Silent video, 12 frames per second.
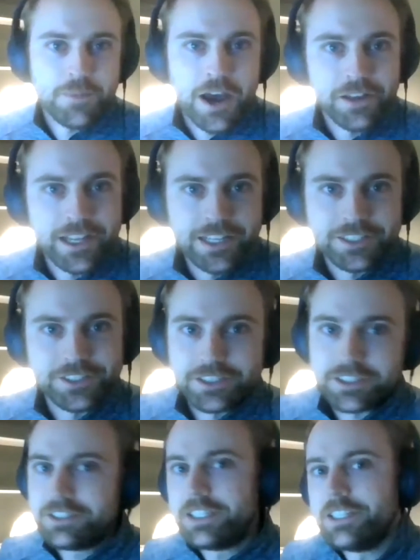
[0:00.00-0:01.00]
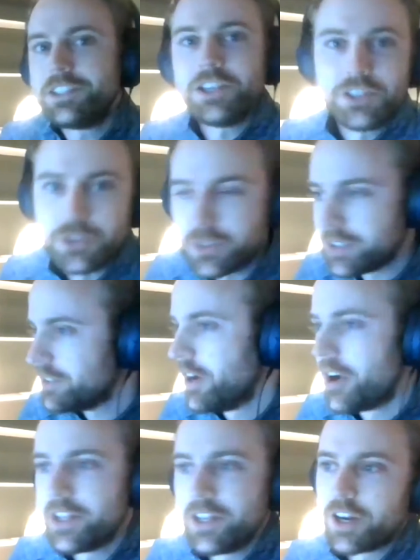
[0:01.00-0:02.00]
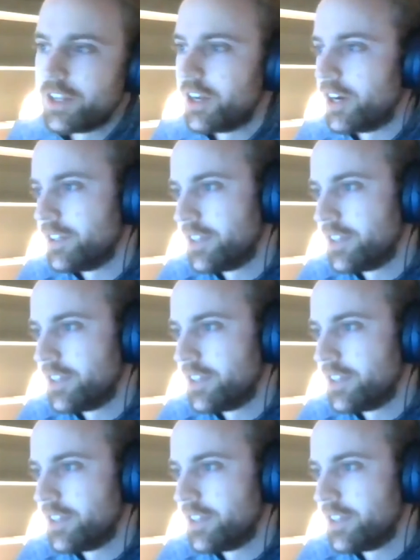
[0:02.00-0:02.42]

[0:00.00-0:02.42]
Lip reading: out, and it's just continued on and on and on.